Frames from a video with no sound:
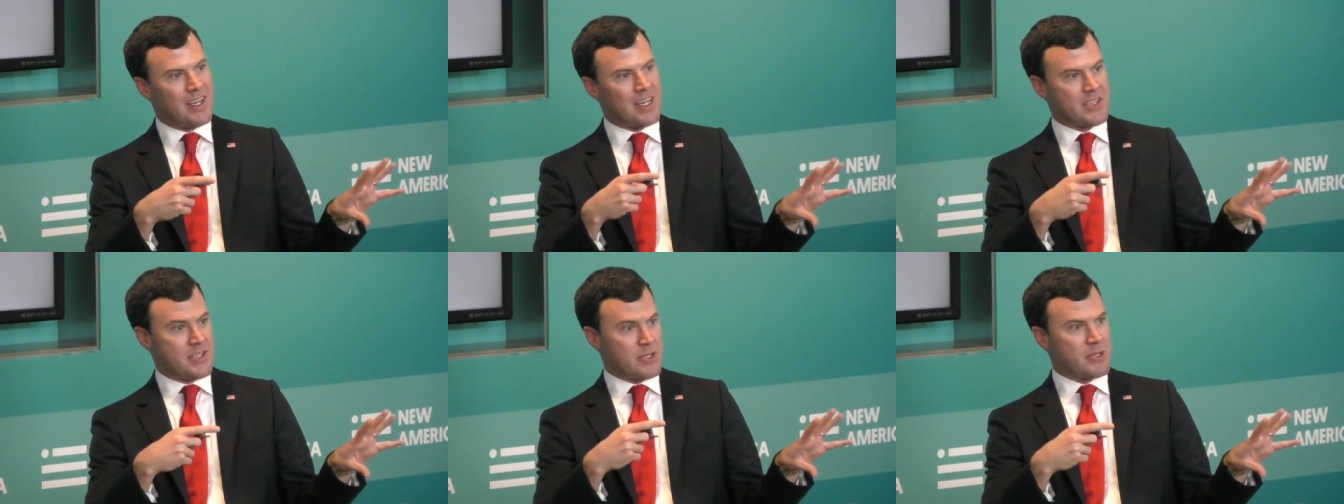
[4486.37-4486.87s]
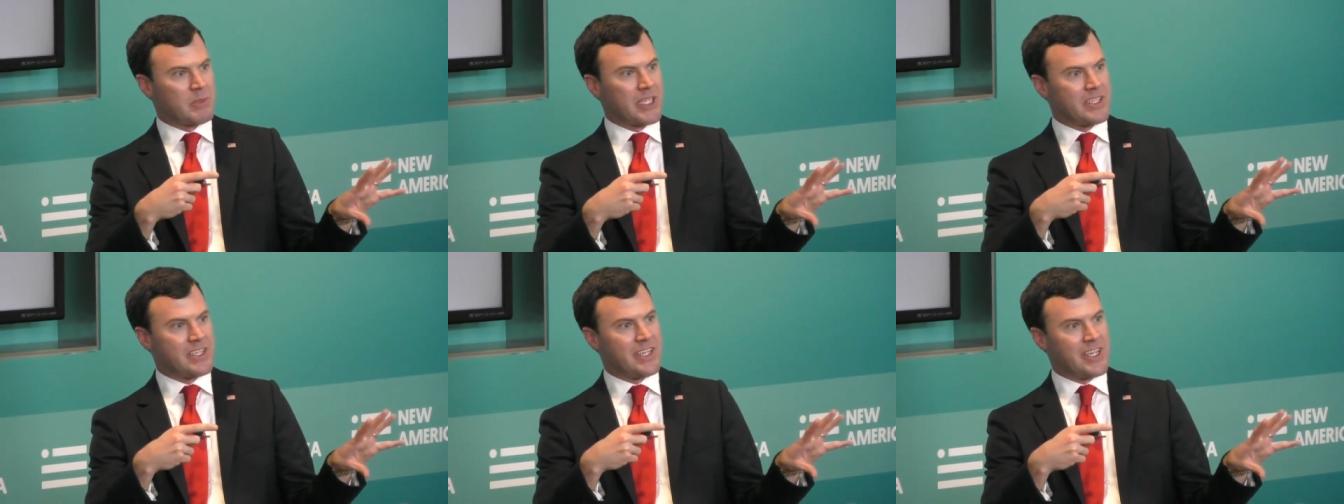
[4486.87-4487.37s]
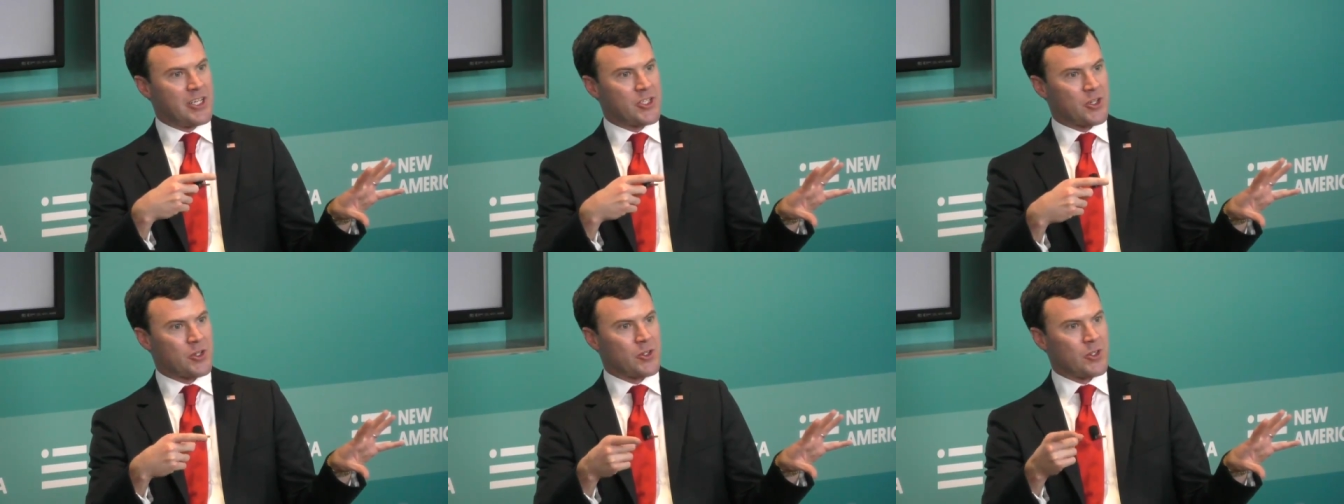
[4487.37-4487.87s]
ostensibly a
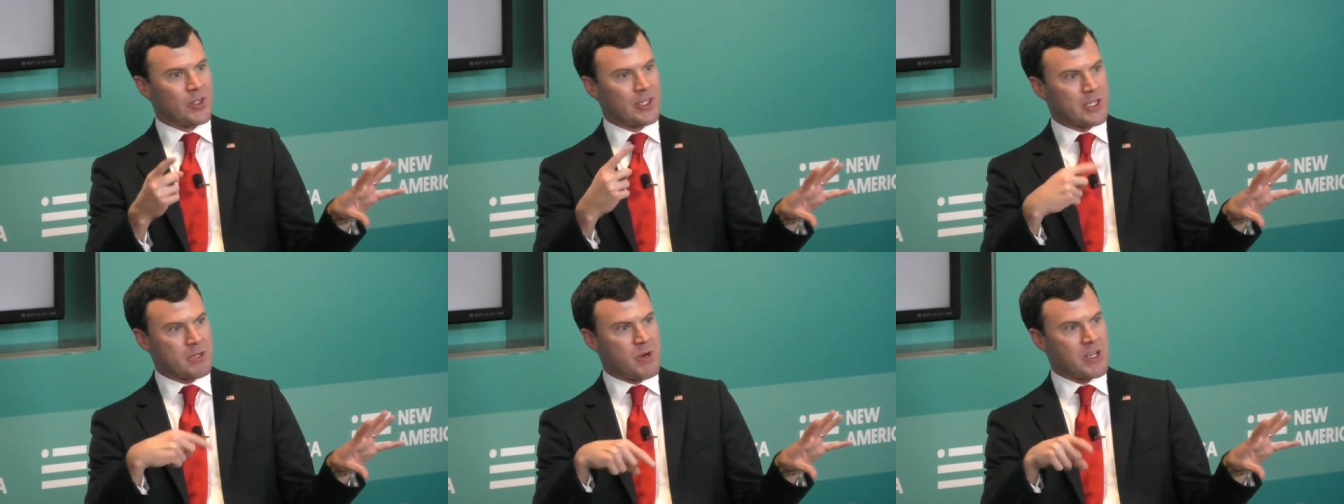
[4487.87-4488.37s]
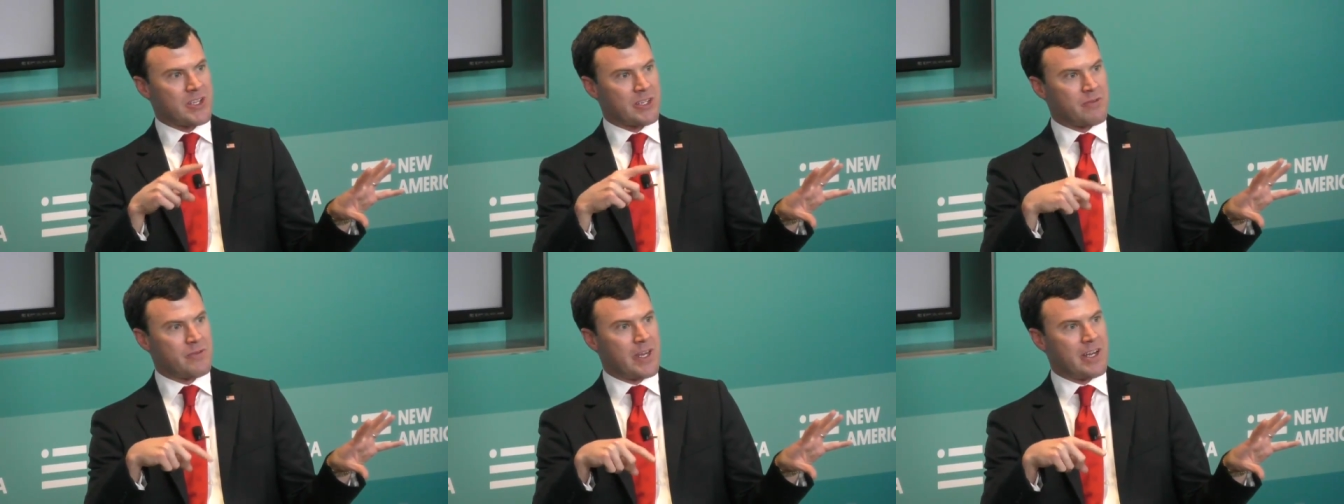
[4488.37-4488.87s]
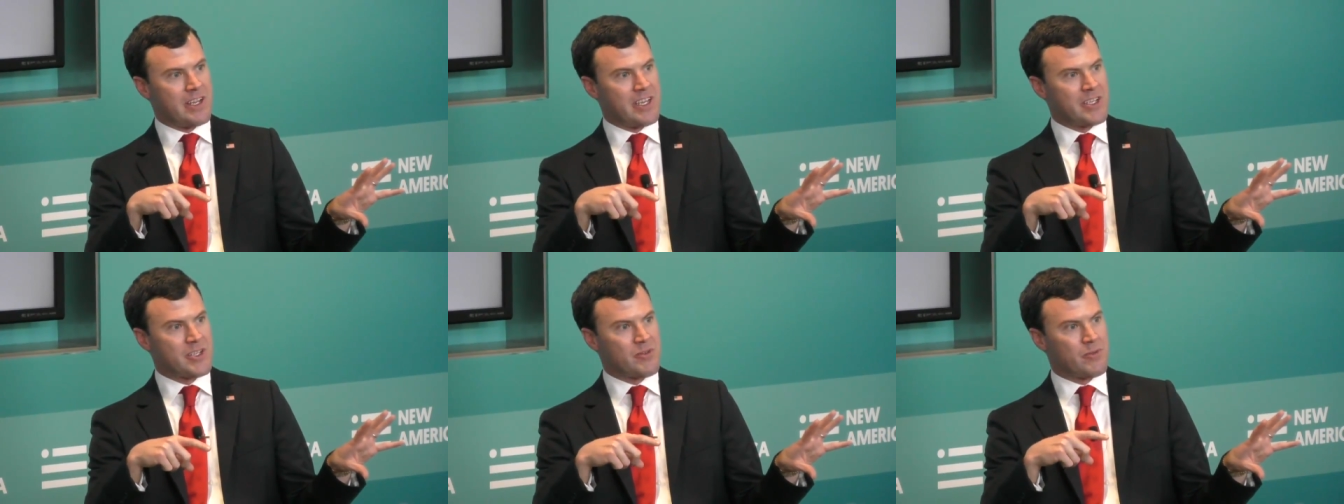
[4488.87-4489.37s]
teenage girl expressing
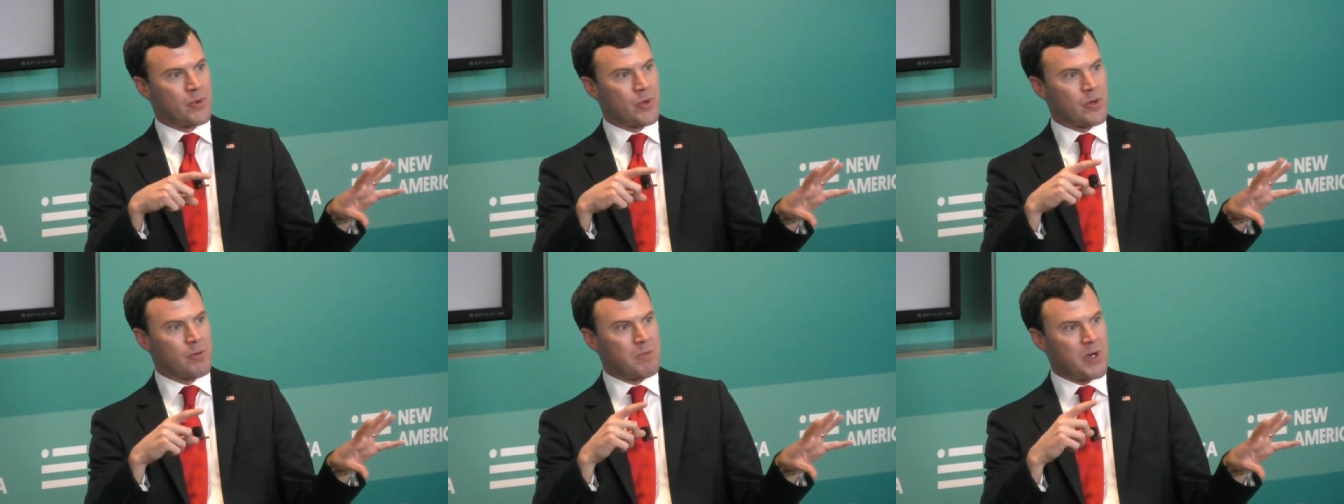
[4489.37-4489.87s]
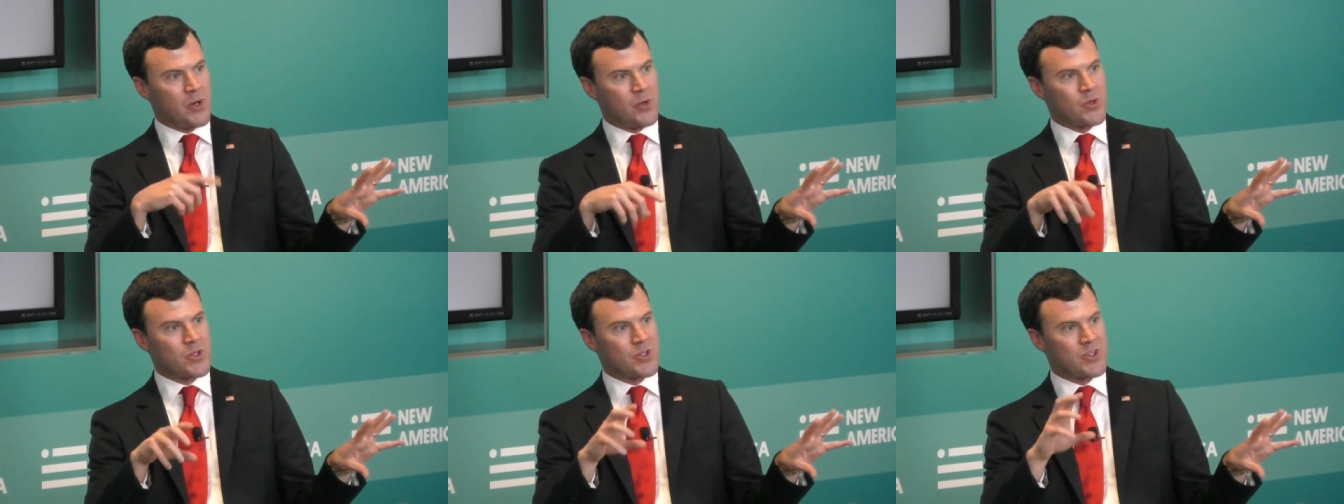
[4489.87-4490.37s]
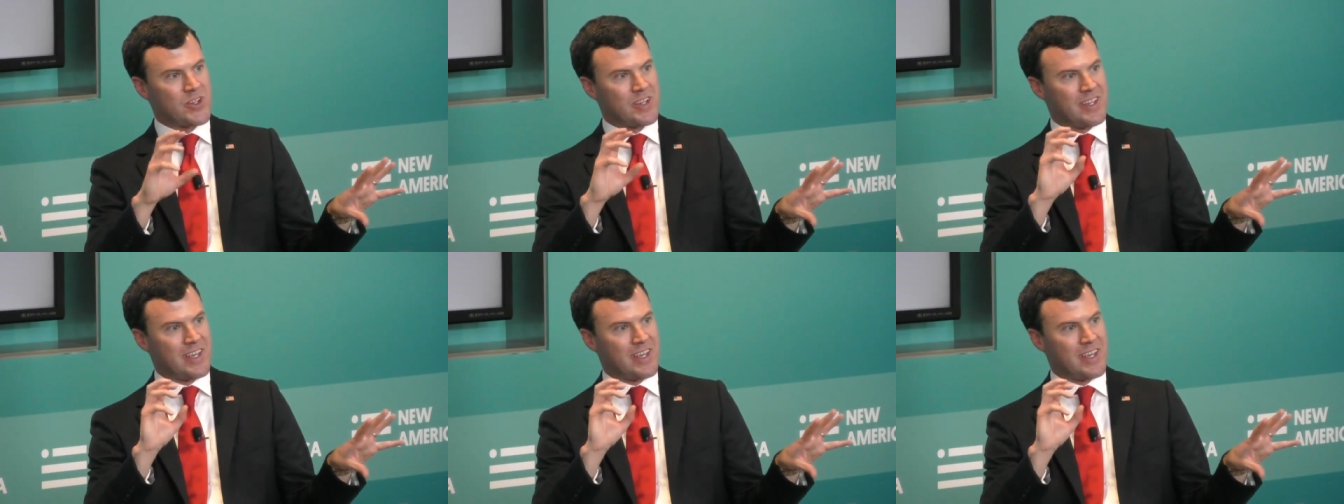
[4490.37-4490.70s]
affinities for posts